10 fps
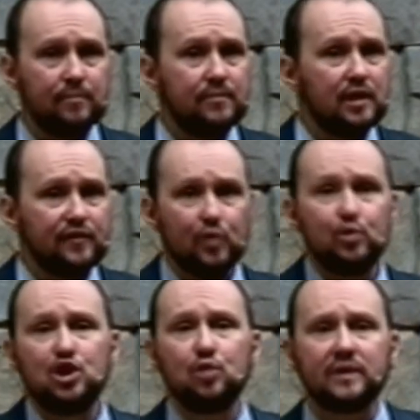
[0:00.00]
of who
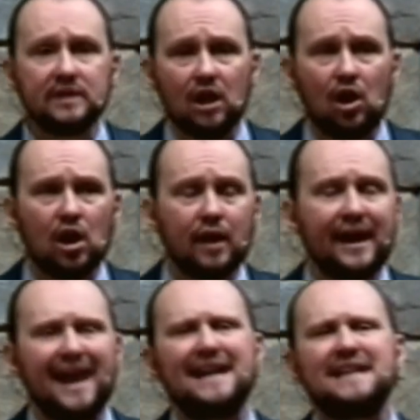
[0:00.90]
you really are,
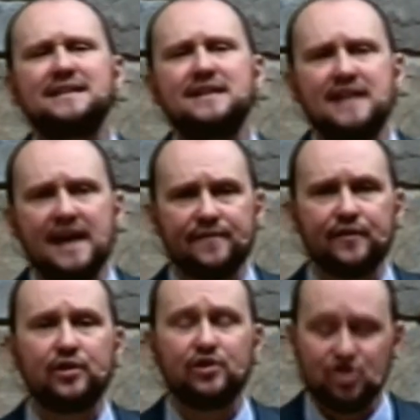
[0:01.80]
and it
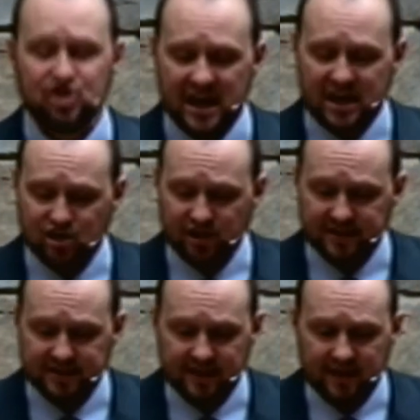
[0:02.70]
never
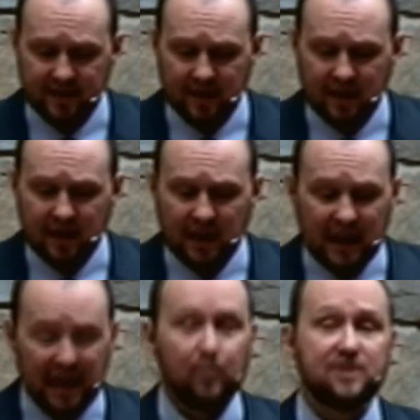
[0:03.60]
changes.
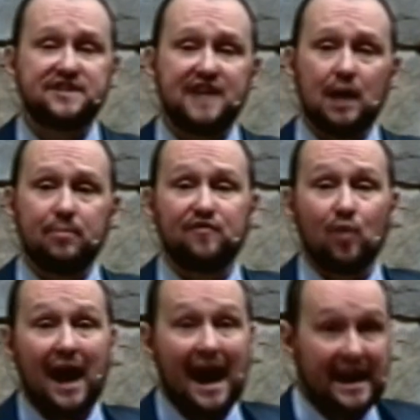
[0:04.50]
It was there before
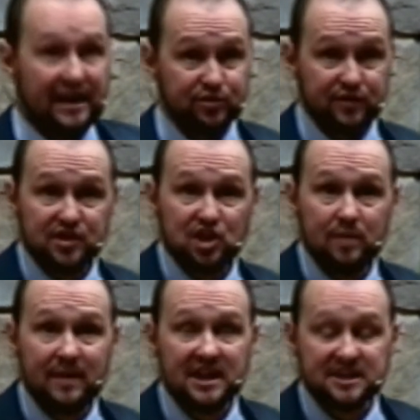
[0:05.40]
I entered this
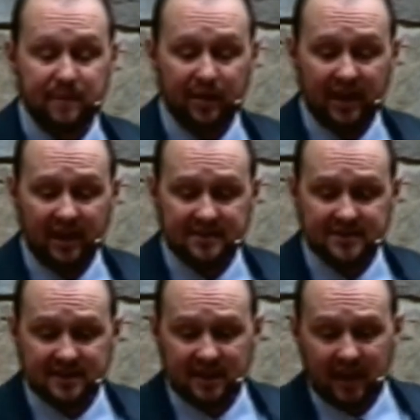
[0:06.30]
human
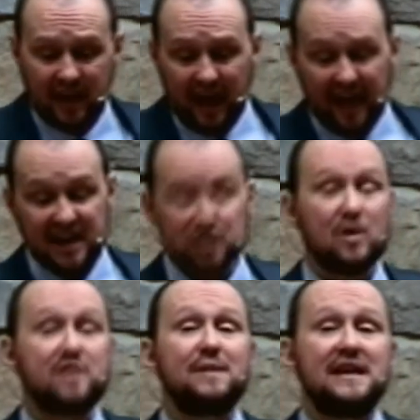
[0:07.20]
experience. It is
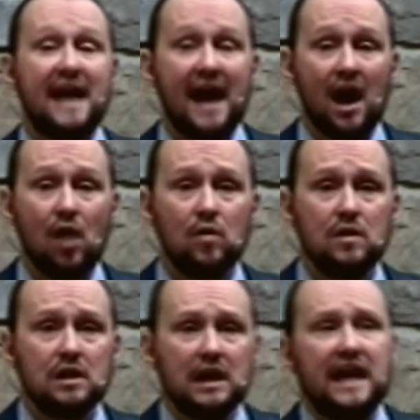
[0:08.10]
with me now,
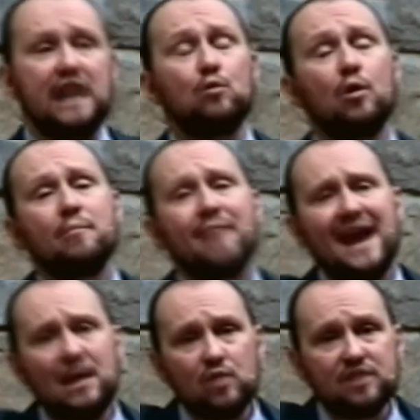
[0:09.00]
and it will
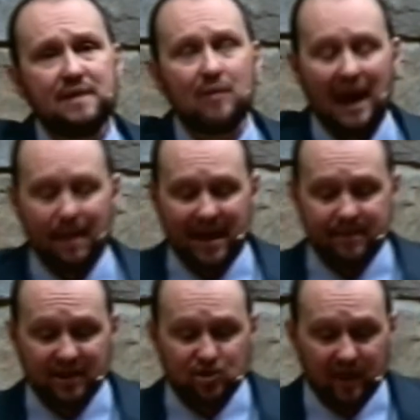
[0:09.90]
remain with me when I make
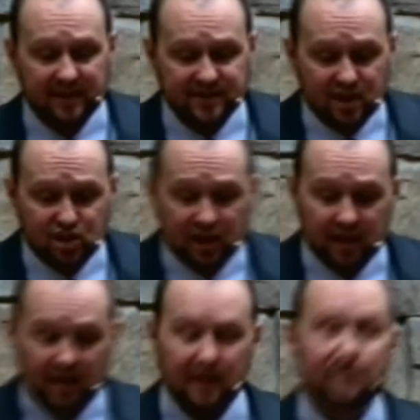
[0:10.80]
my transition
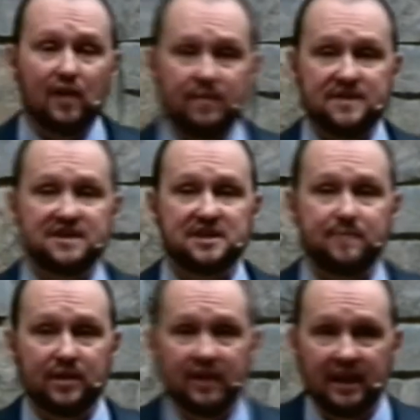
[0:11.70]
from this
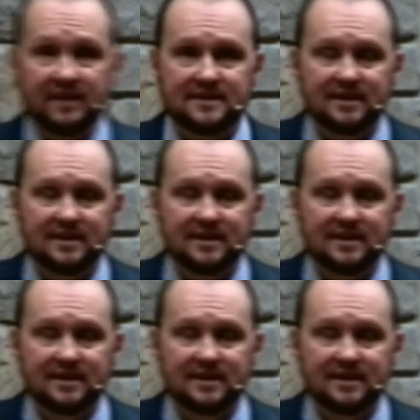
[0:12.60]
experience.